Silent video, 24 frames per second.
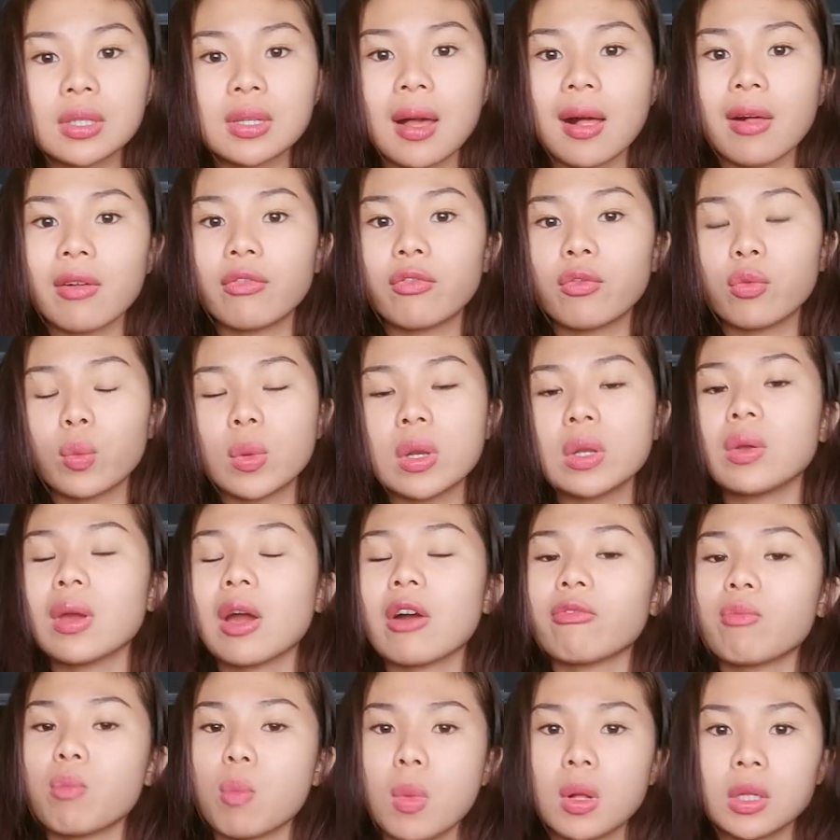yourself
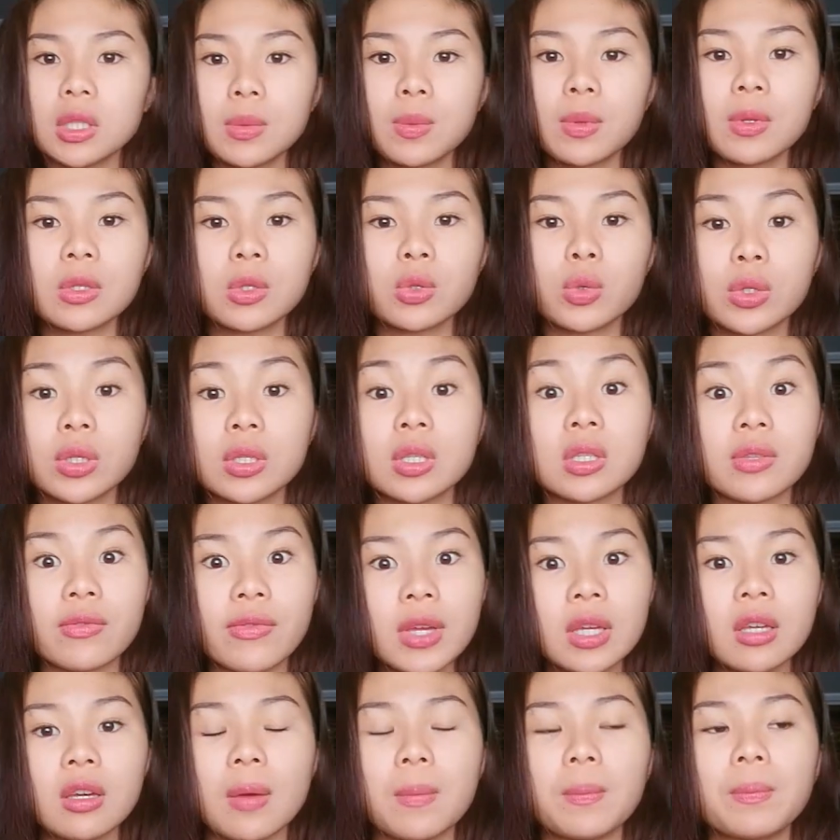when you have multiple
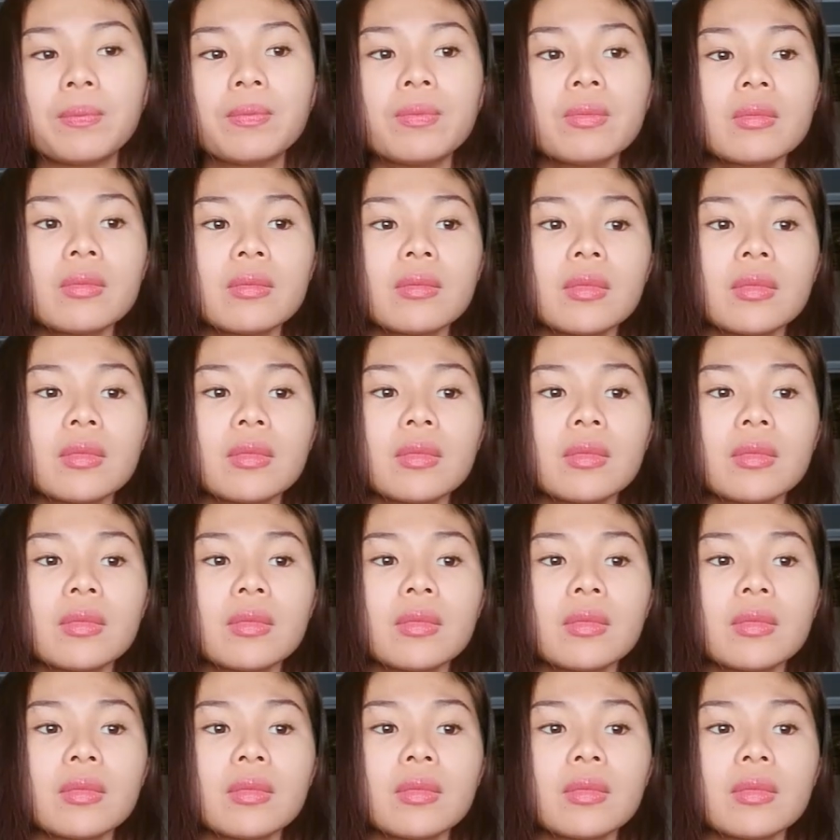sources of income.